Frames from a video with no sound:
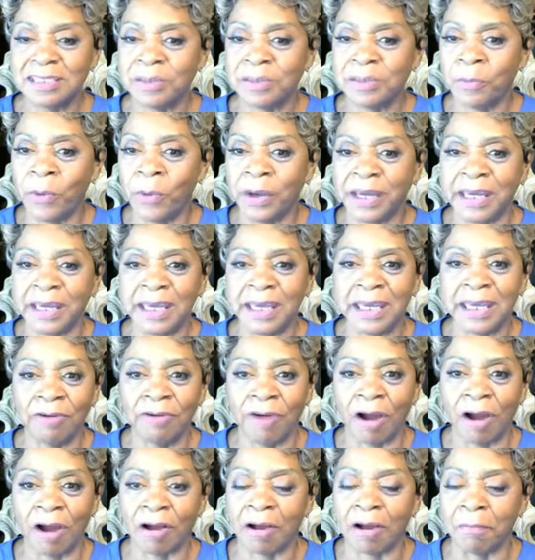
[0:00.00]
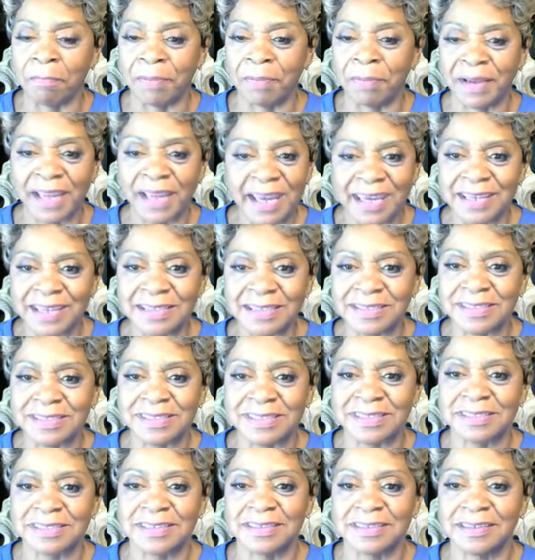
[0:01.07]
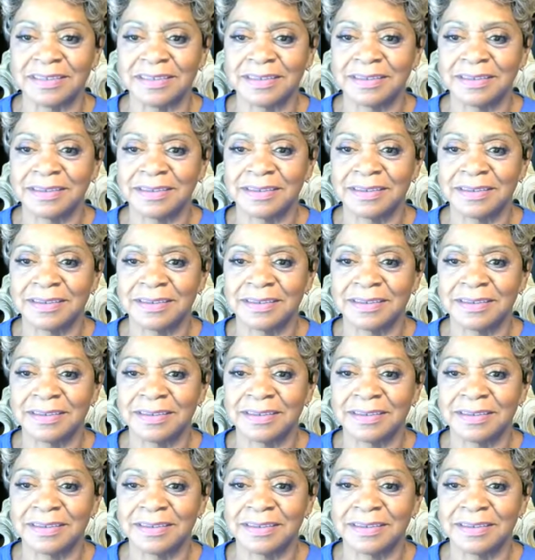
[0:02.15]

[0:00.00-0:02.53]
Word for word: He doesn't want to hear our complaints.